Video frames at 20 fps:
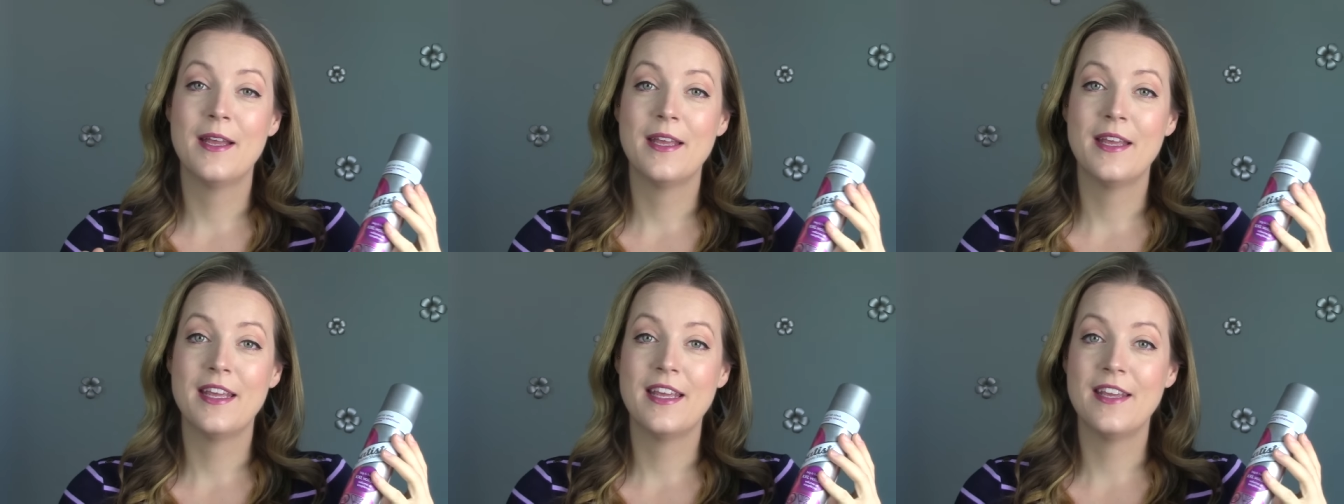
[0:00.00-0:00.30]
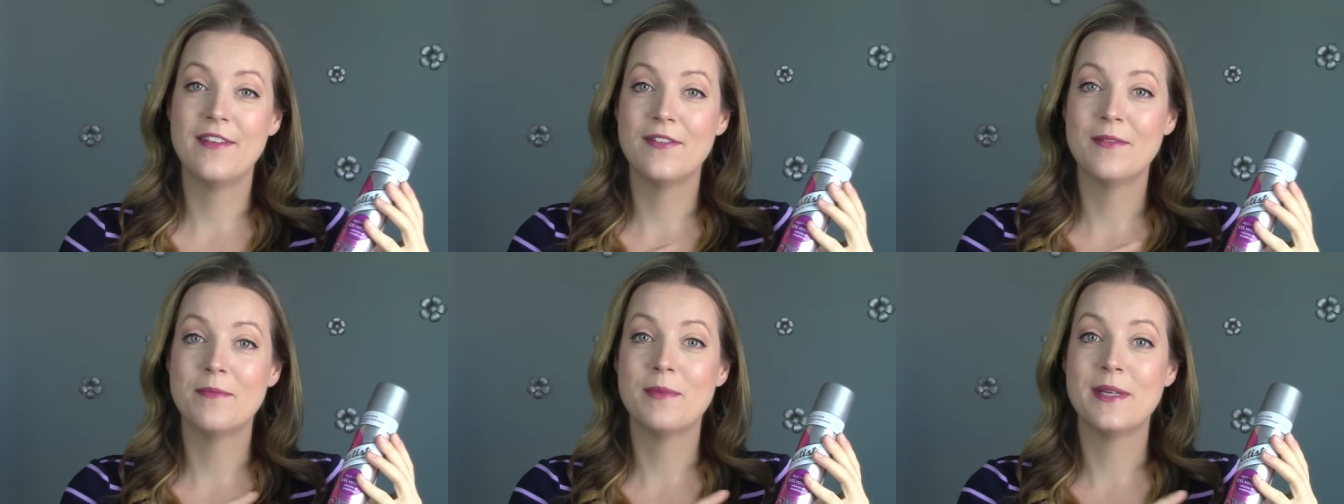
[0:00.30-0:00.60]

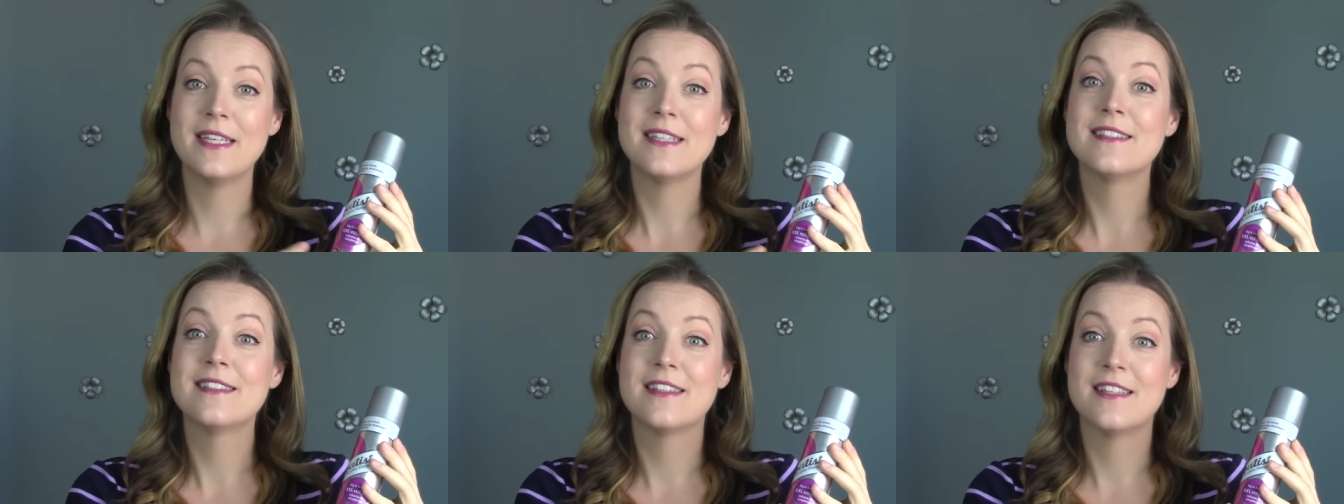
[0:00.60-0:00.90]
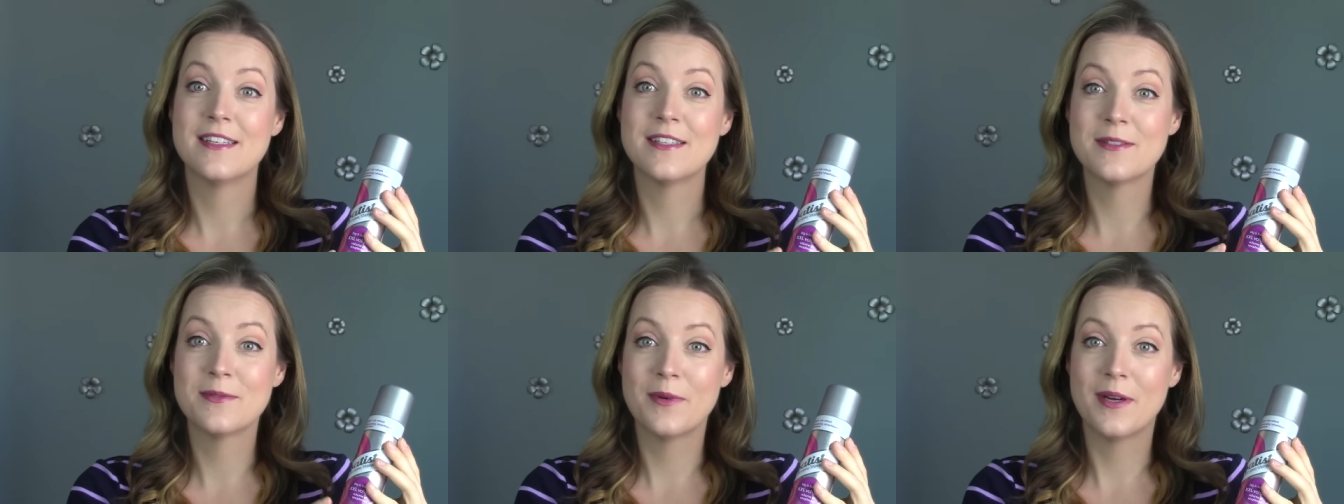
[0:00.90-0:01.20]
even beats
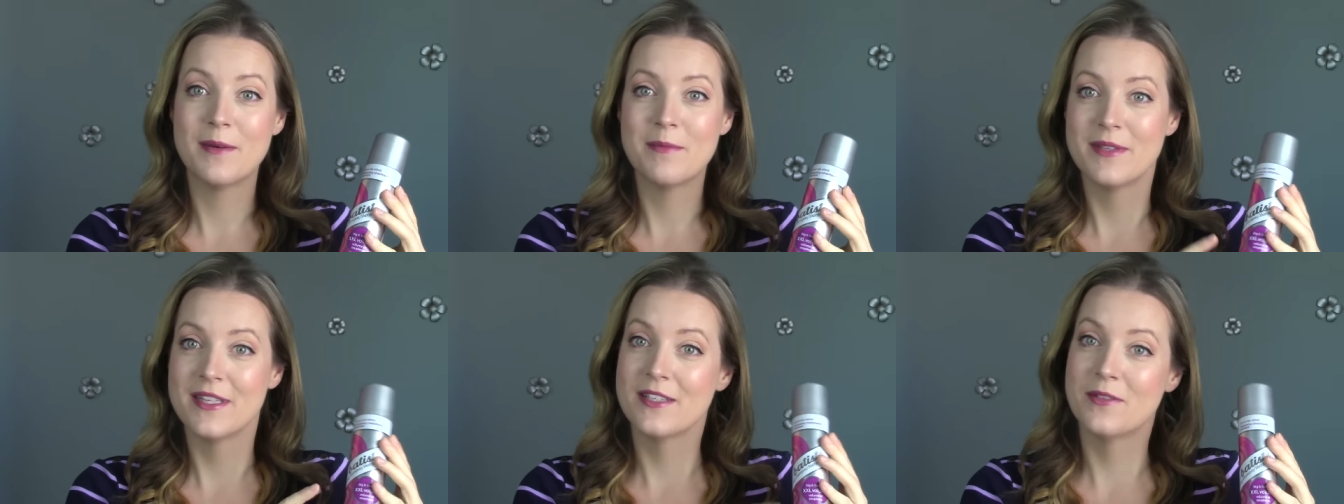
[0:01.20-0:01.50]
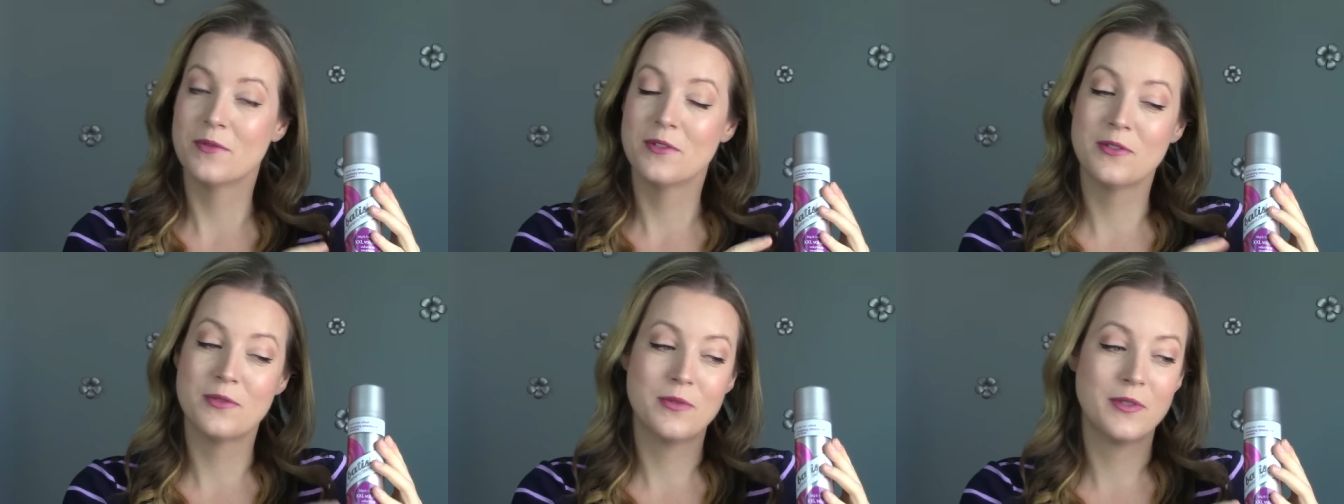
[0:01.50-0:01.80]
this one, but
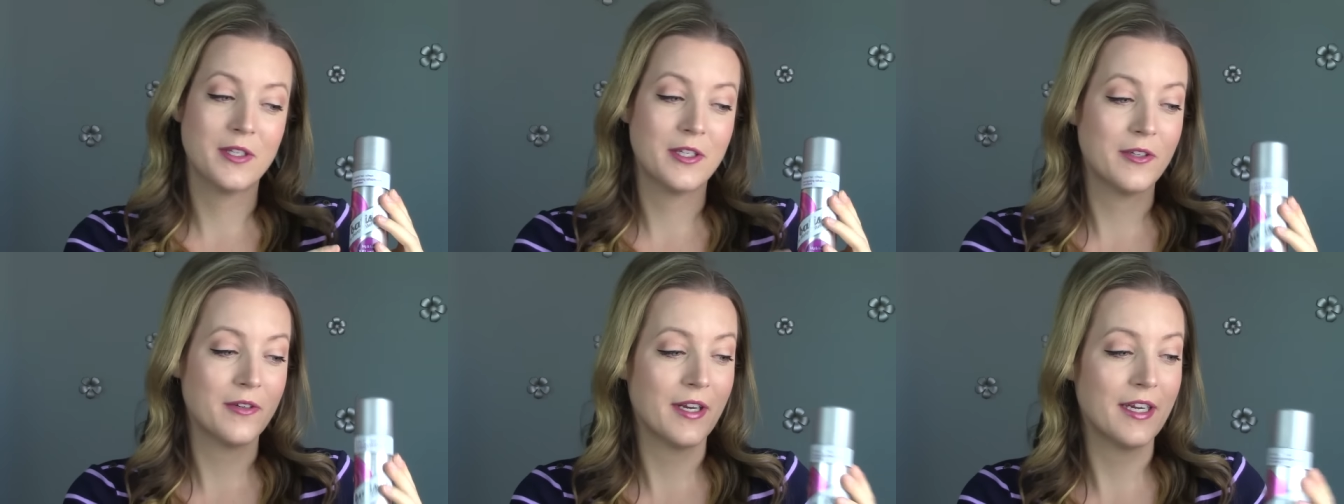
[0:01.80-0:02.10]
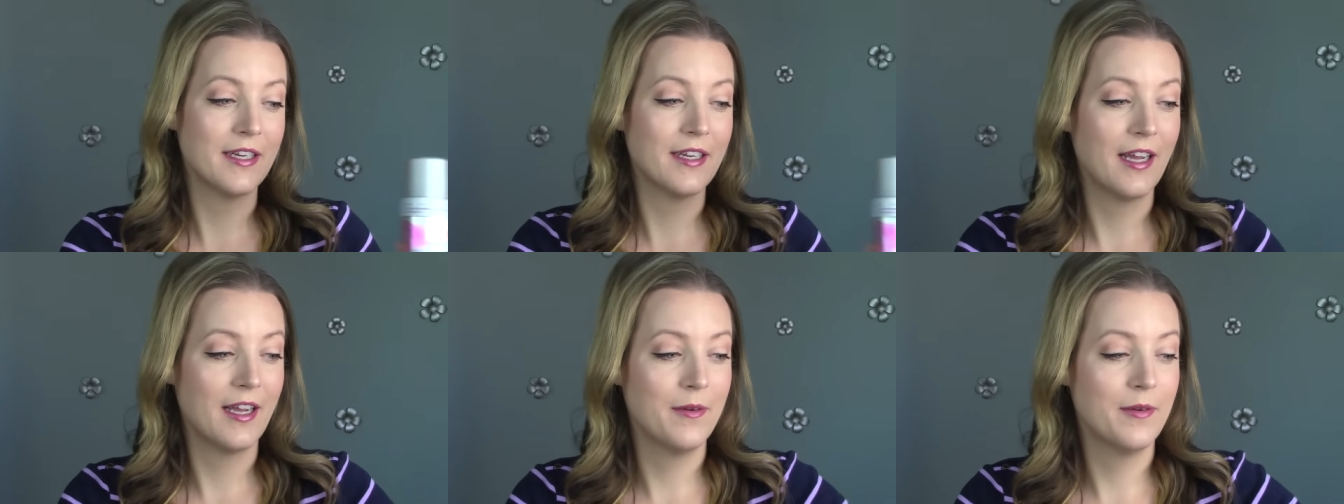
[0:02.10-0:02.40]
this one's really
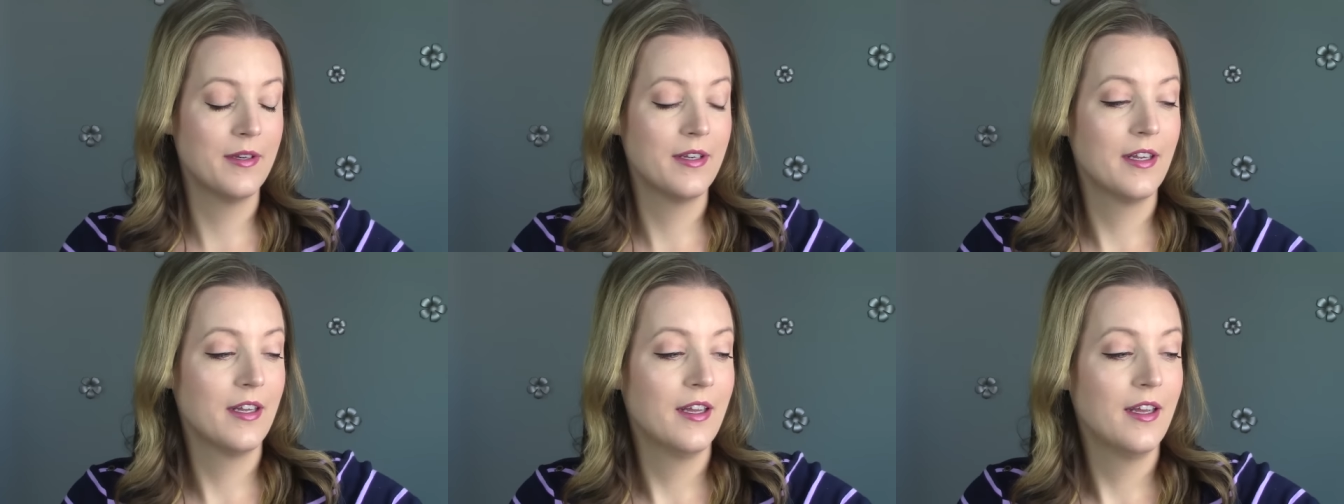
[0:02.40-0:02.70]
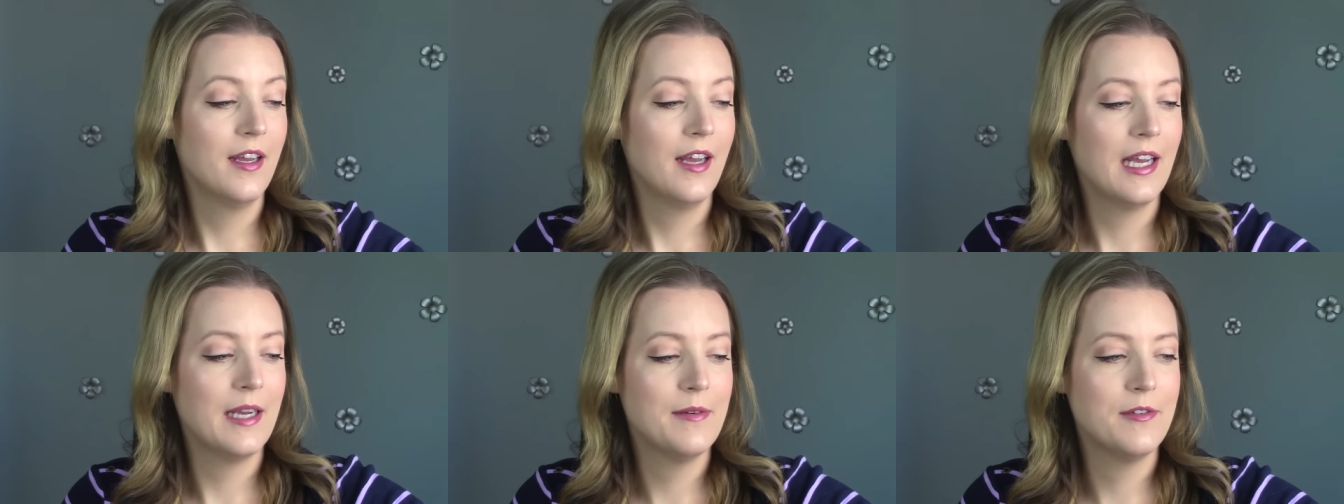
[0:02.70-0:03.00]
great. I would,
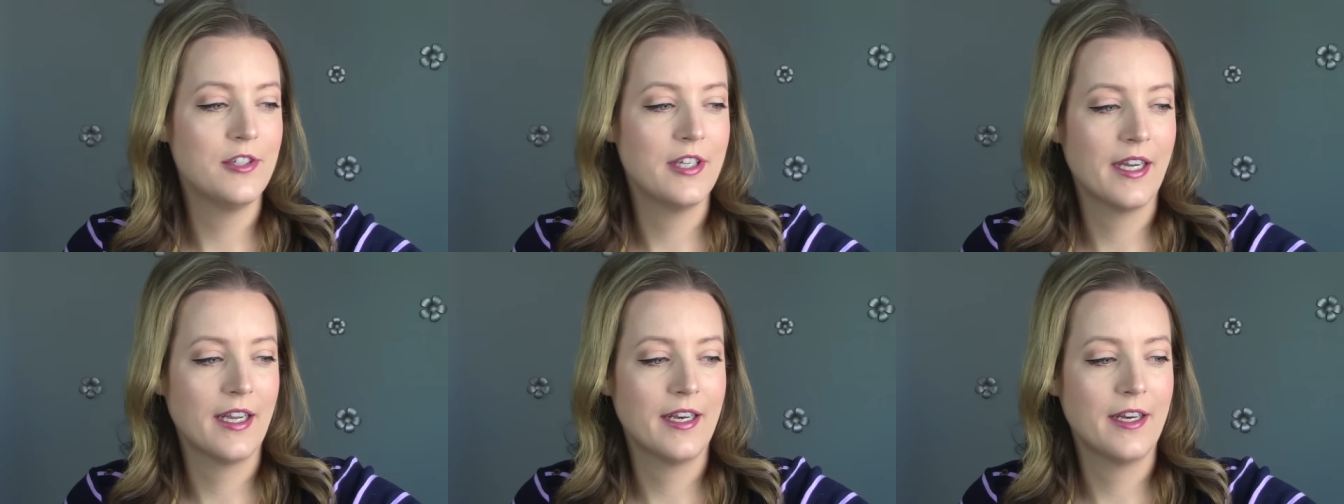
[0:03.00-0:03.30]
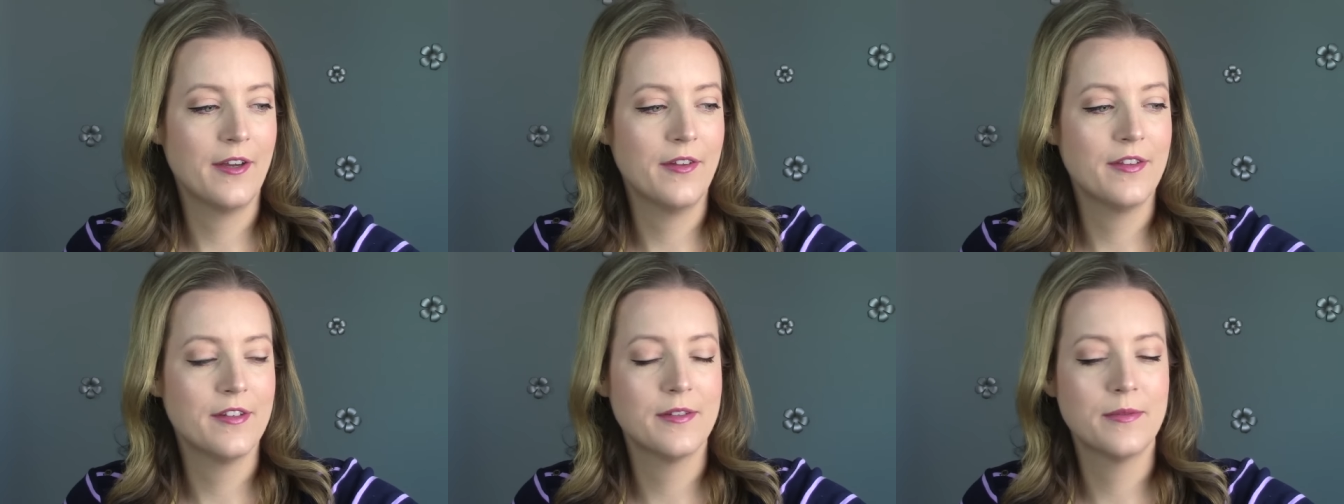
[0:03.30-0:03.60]
I would check it
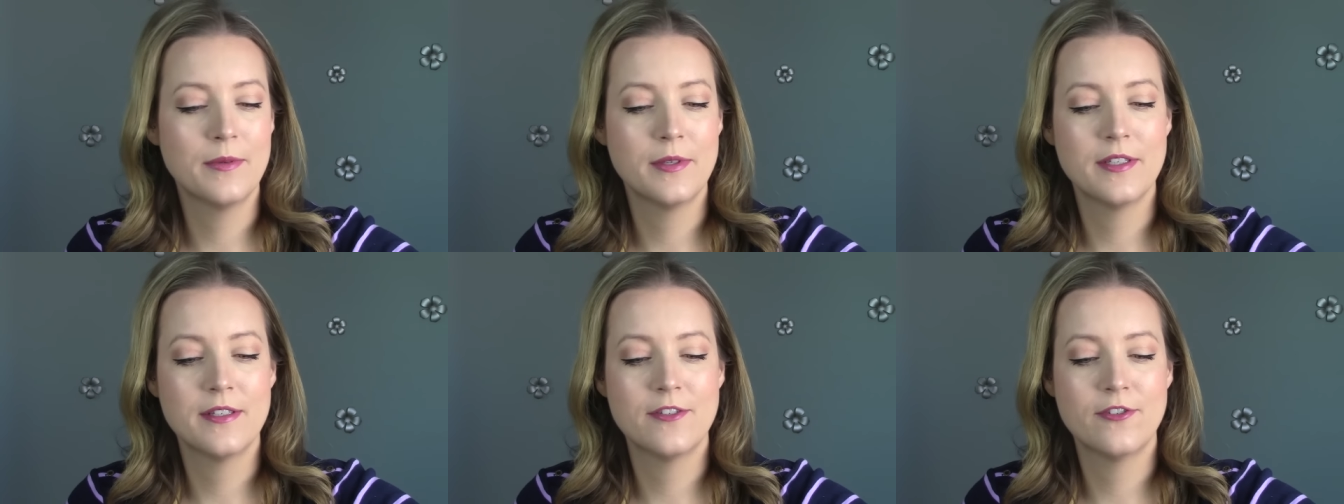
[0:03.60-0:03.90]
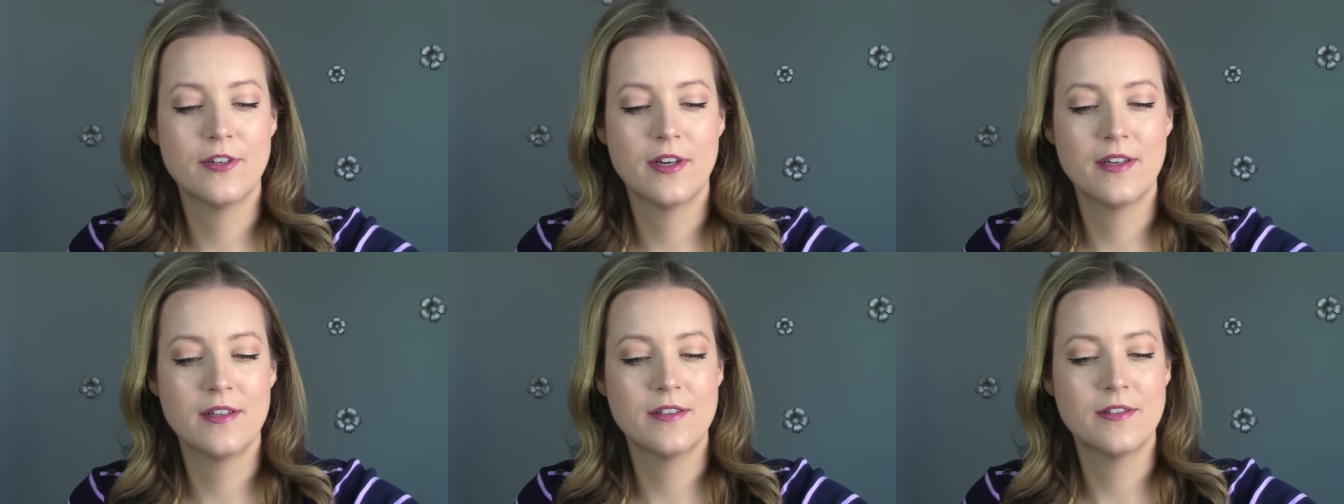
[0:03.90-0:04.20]
out. This one is
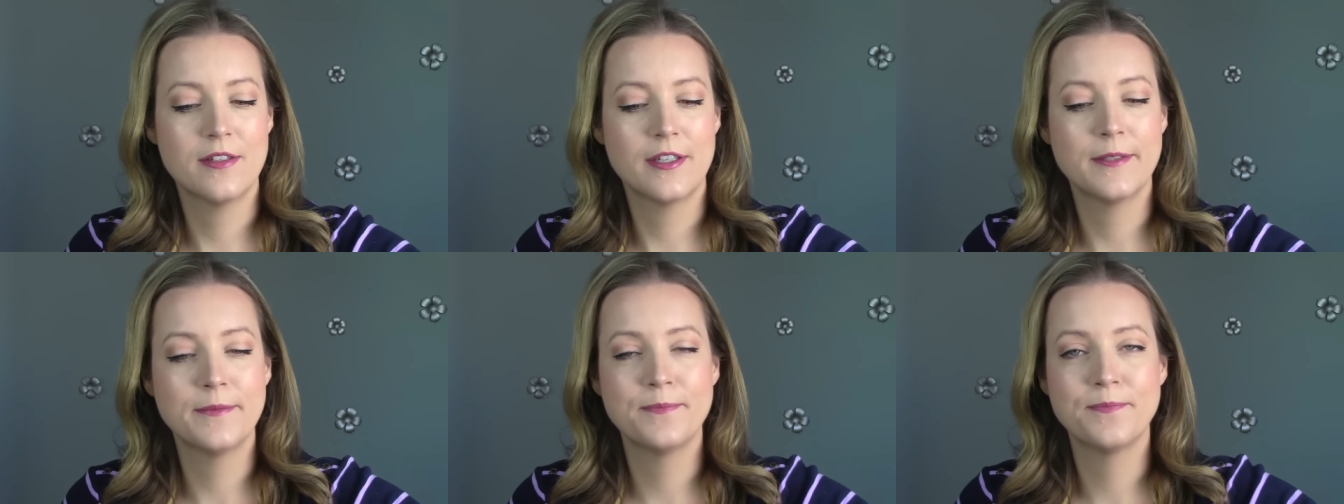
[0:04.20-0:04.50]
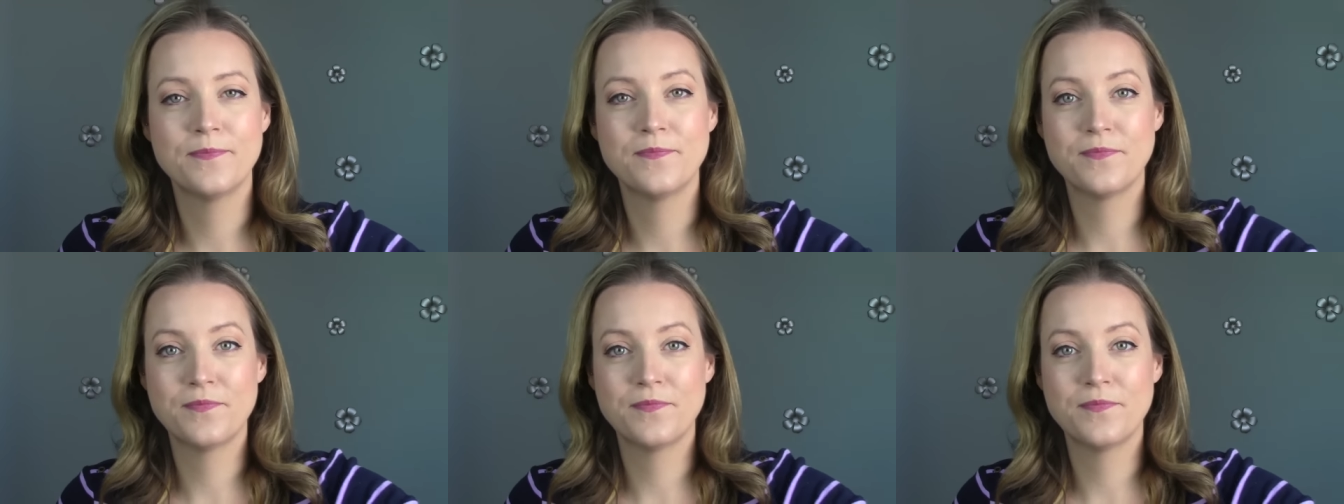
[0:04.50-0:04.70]
drugstore.